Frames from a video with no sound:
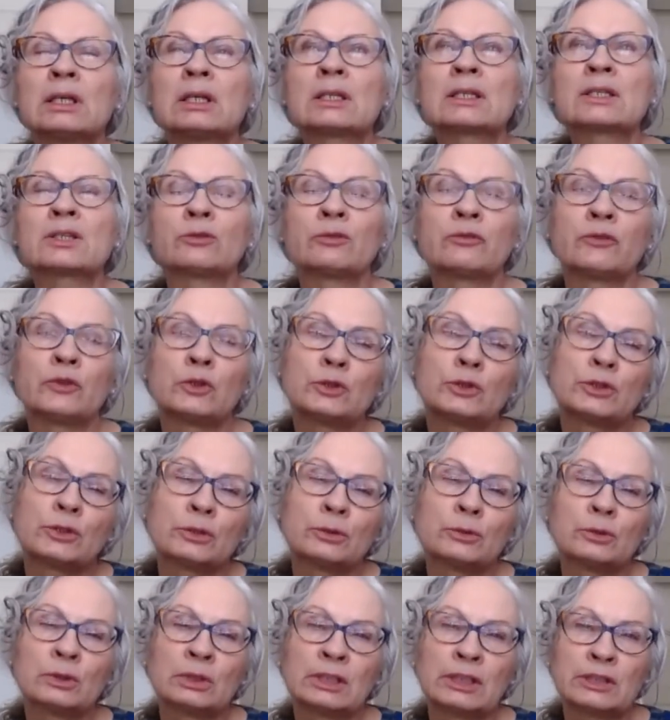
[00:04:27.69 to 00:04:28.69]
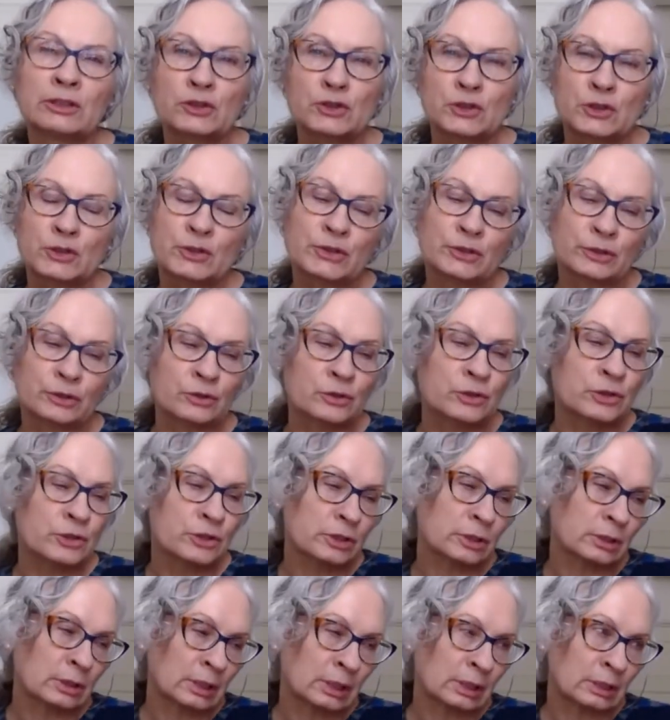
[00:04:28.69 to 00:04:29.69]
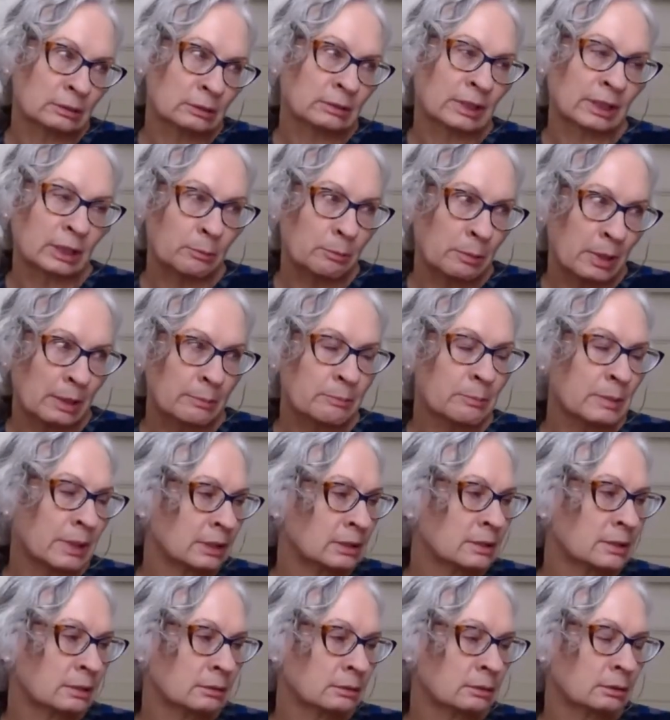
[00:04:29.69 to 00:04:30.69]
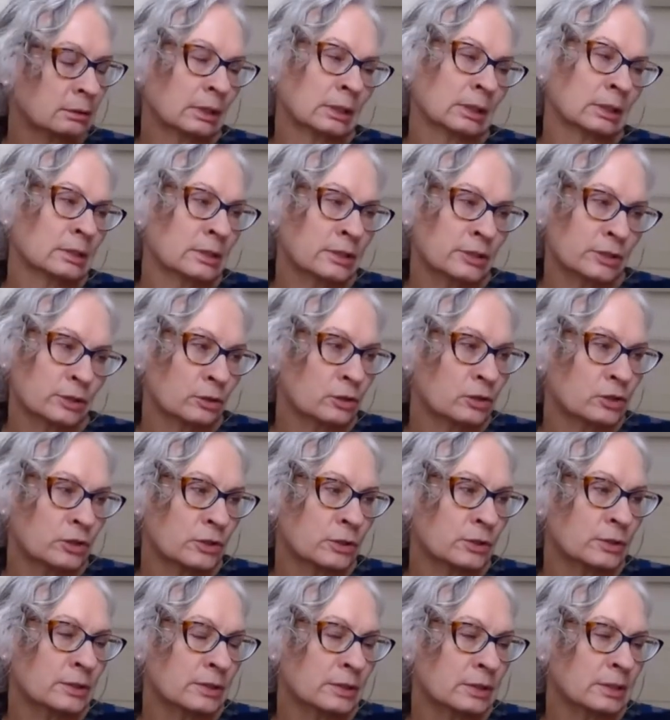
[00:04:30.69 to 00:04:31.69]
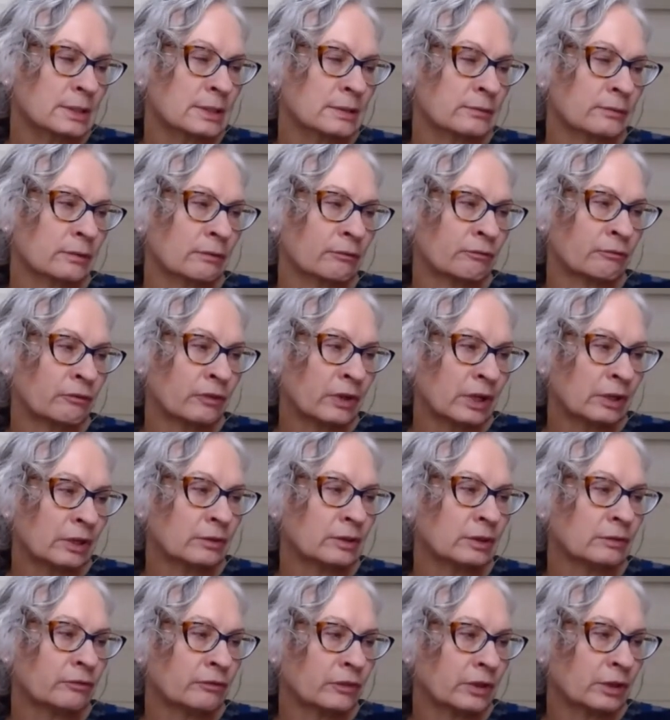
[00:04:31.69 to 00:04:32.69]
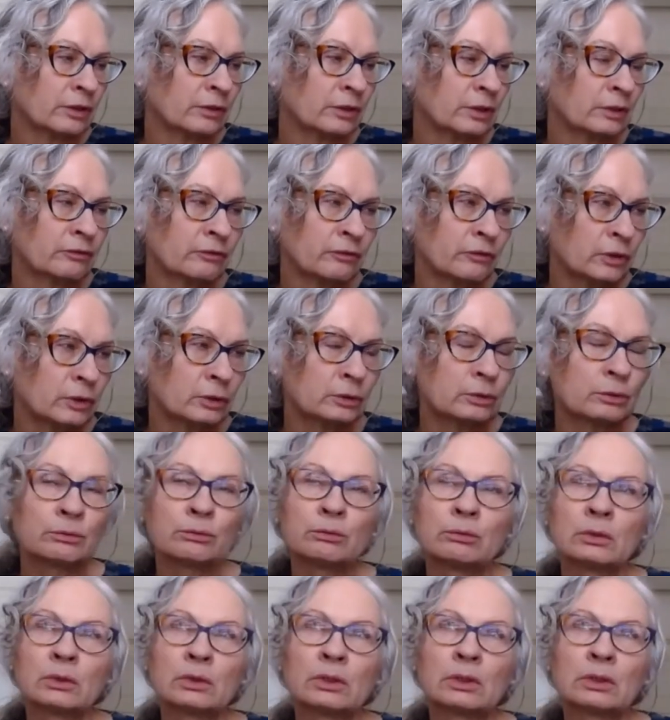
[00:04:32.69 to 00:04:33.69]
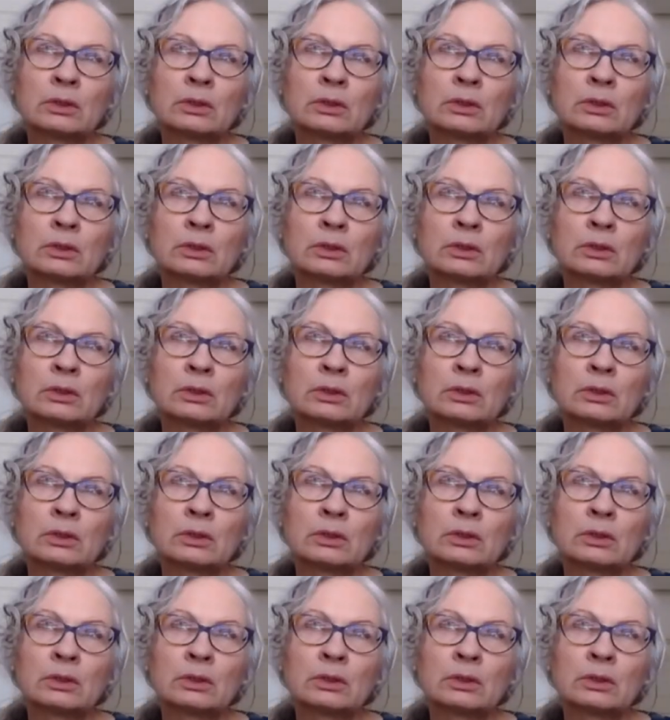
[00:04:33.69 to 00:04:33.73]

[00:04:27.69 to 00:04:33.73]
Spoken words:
So if you do a literature search, like a PubMed search, there's just very, very few